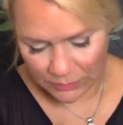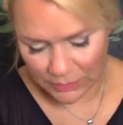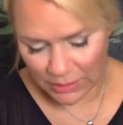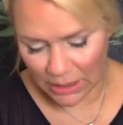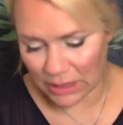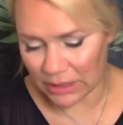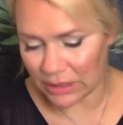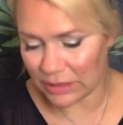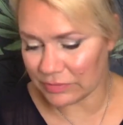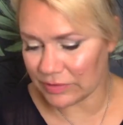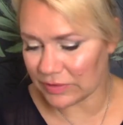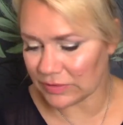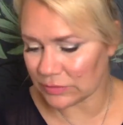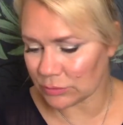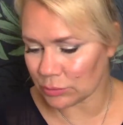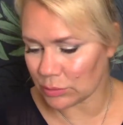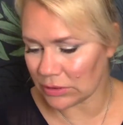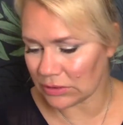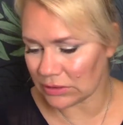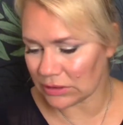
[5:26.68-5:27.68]
I have
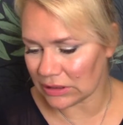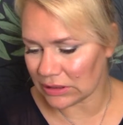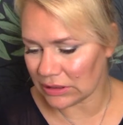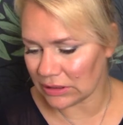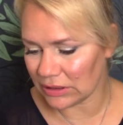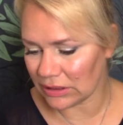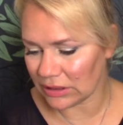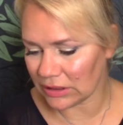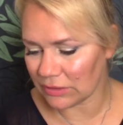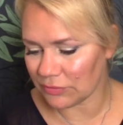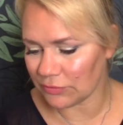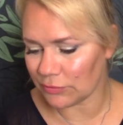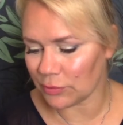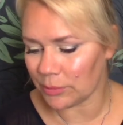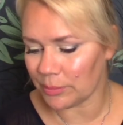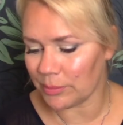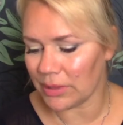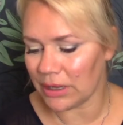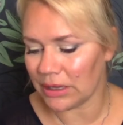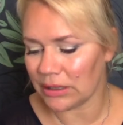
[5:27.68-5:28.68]
this one, Clinique for
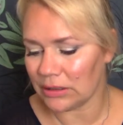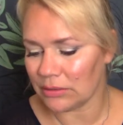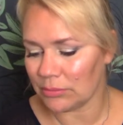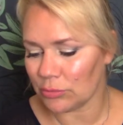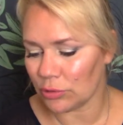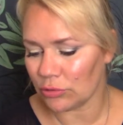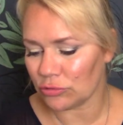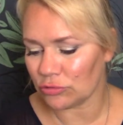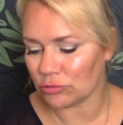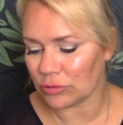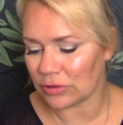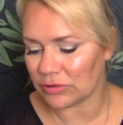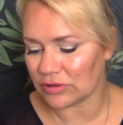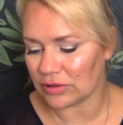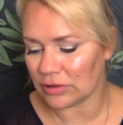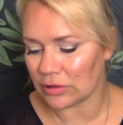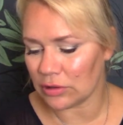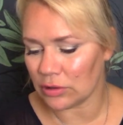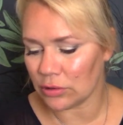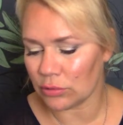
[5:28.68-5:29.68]
Men
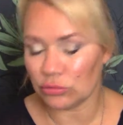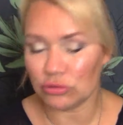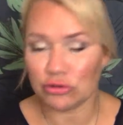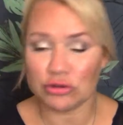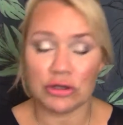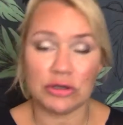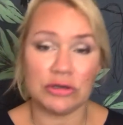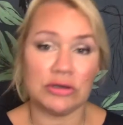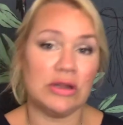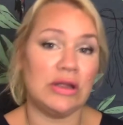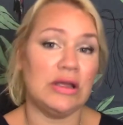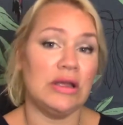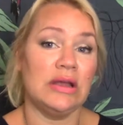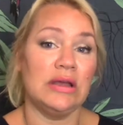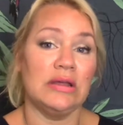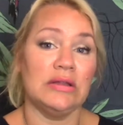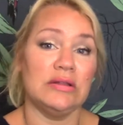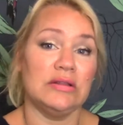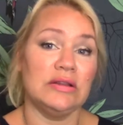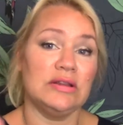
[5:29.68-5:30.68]
Moisturizing Lotion.
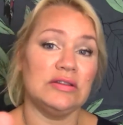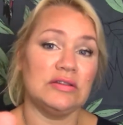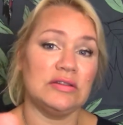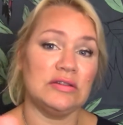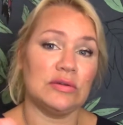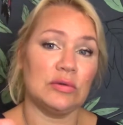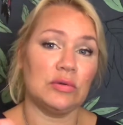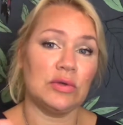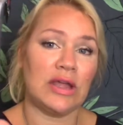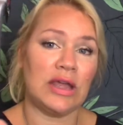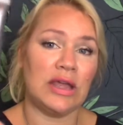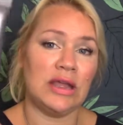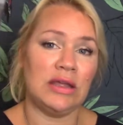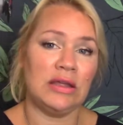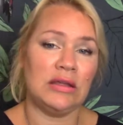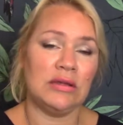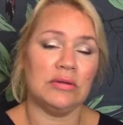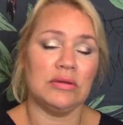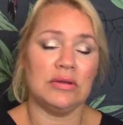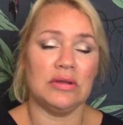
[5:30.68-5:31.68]
This is
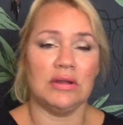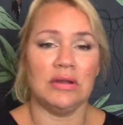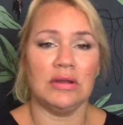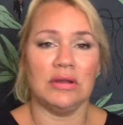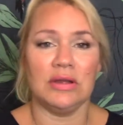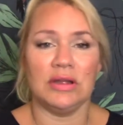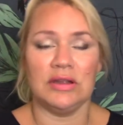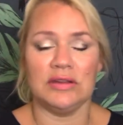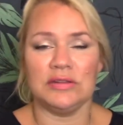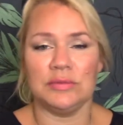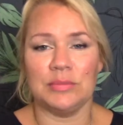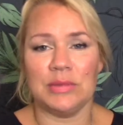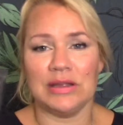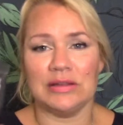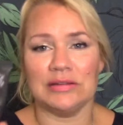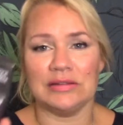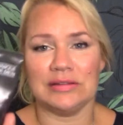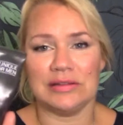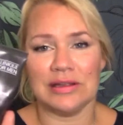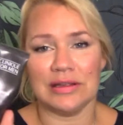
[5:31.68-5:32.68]
okay. Uh, it
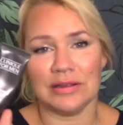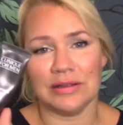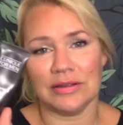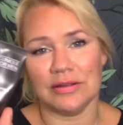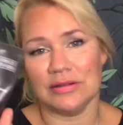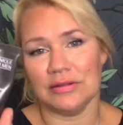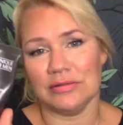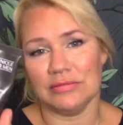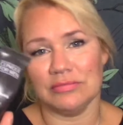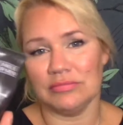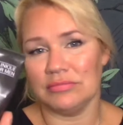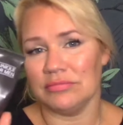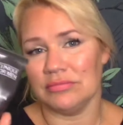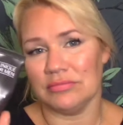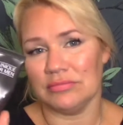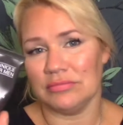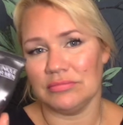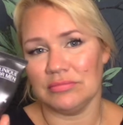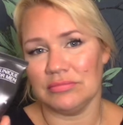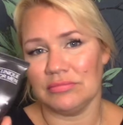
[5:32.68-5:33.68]
smells like a
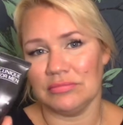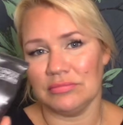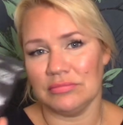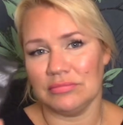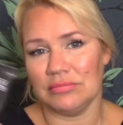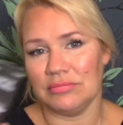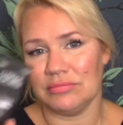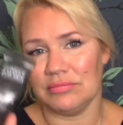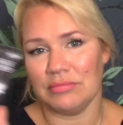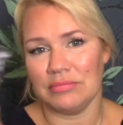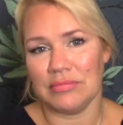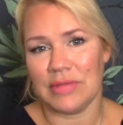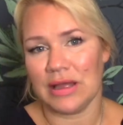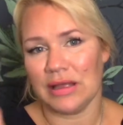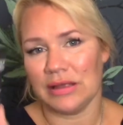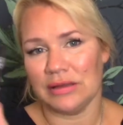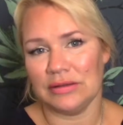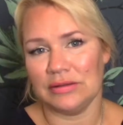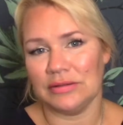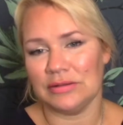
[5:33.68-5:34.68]

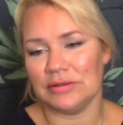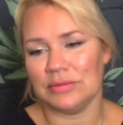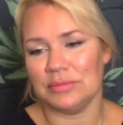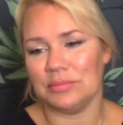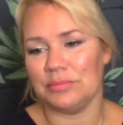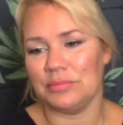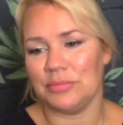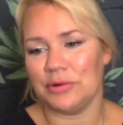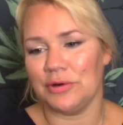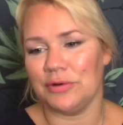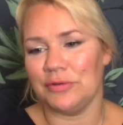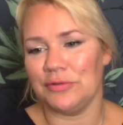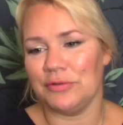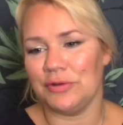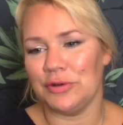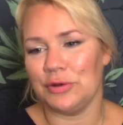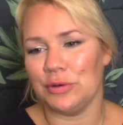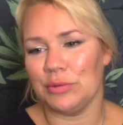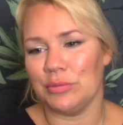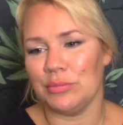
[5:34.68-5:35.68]
man's
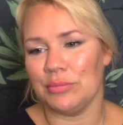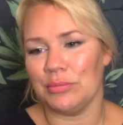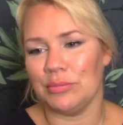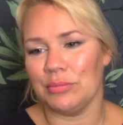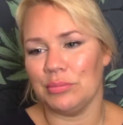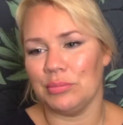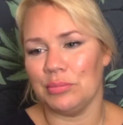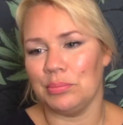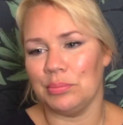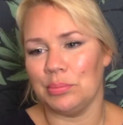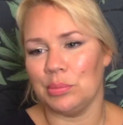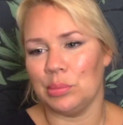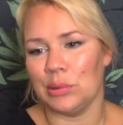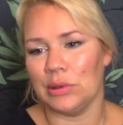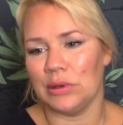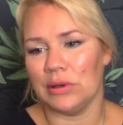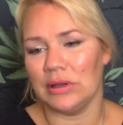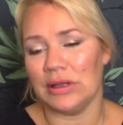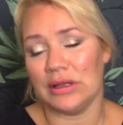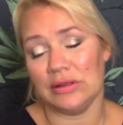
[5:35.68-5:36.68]
perfume
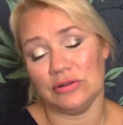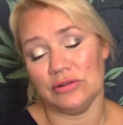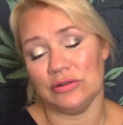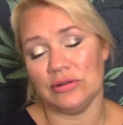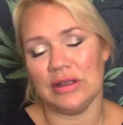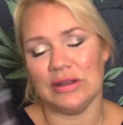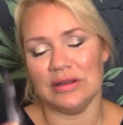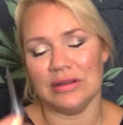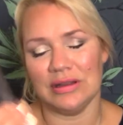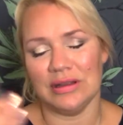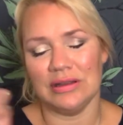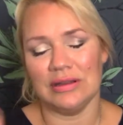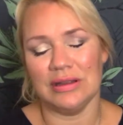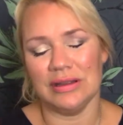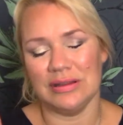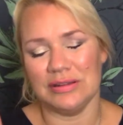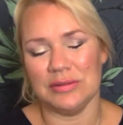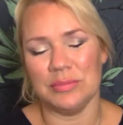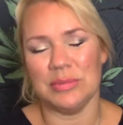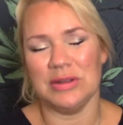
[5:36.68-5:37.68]
but and
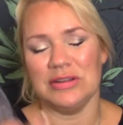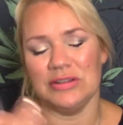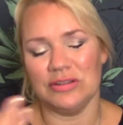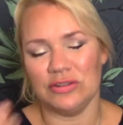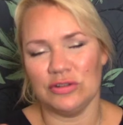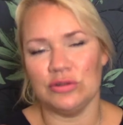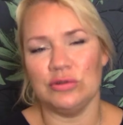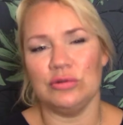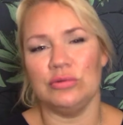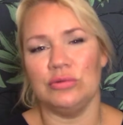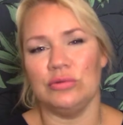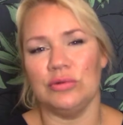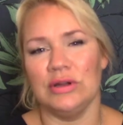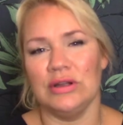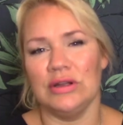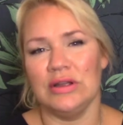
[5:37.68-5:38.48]
it's a bit too